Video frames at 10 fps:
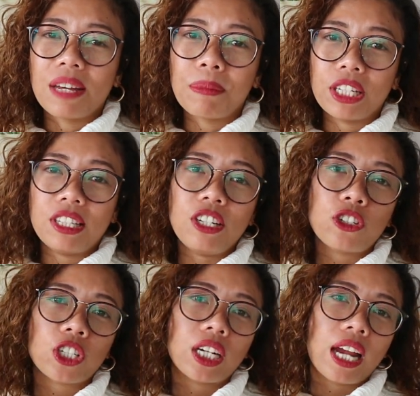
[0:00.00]
my
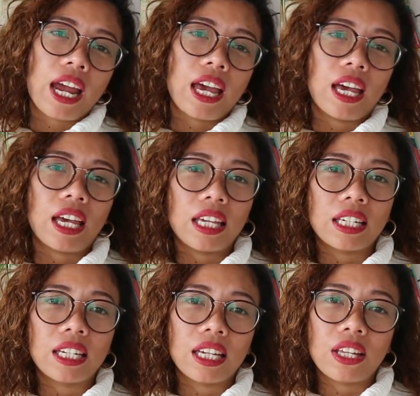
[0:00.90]
teacher
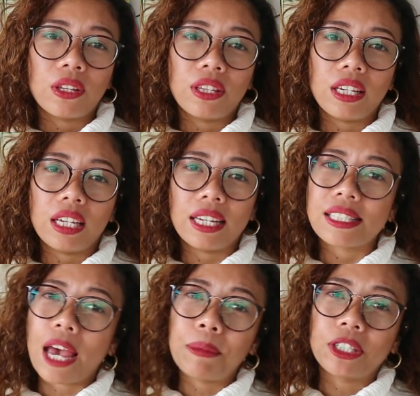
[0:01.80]
and the
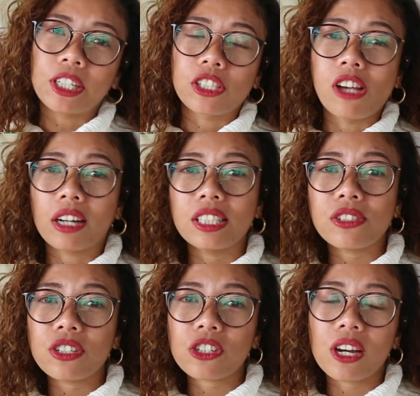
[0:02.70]
examiner are talking
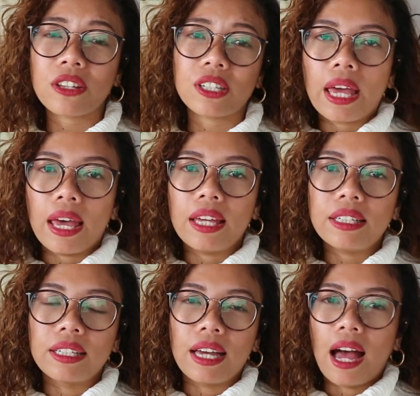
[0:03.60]
to each other
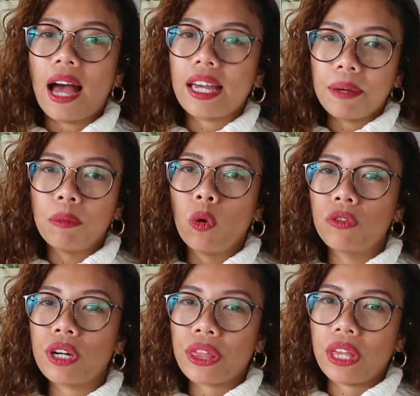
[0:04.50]
and I am
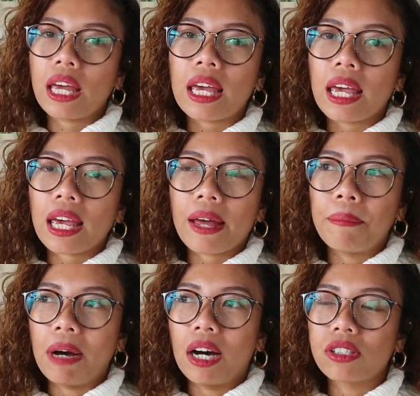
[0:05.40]
overthinking
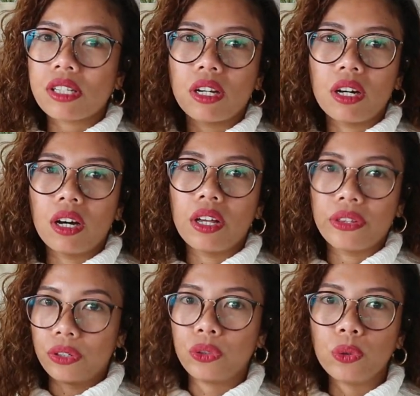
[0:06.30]
about
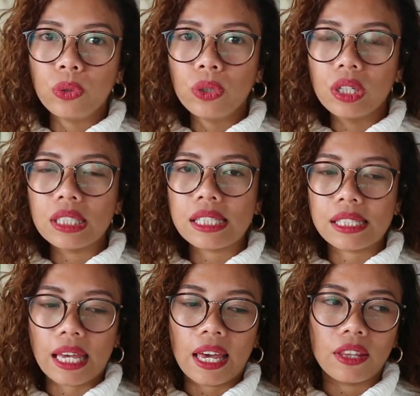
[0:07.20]
the
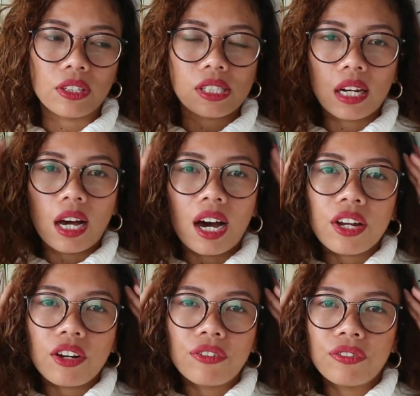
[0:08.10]
rules and there's a
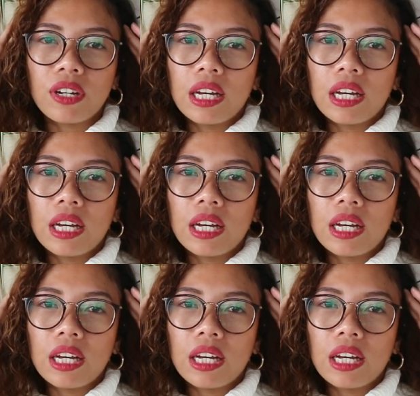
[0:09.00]
lot of